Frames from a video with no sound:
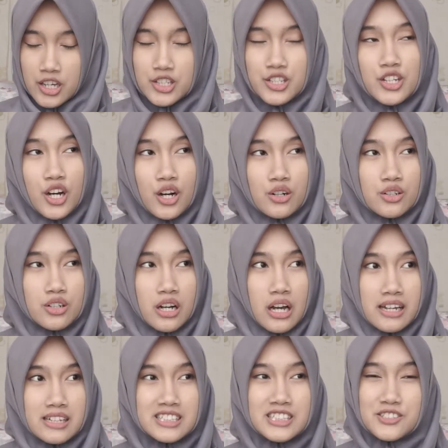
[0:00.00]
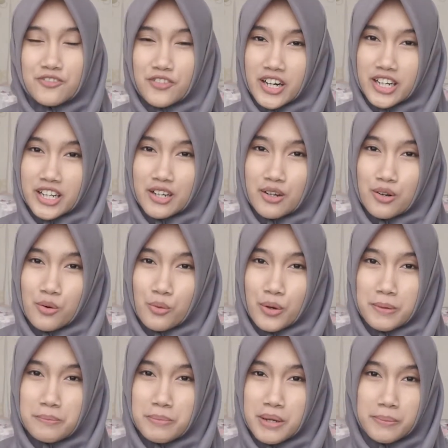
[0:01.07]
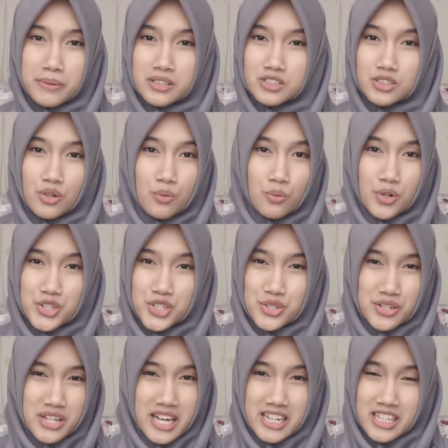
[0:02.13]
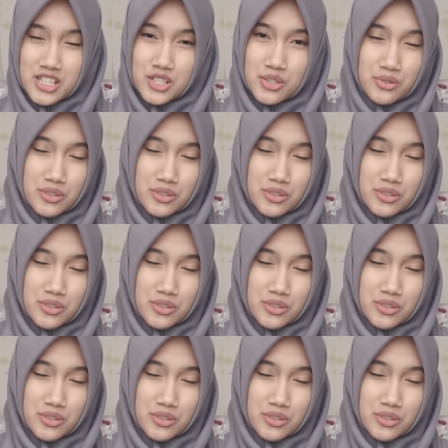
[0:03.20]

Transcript: You know, it's funny when people don't want to get into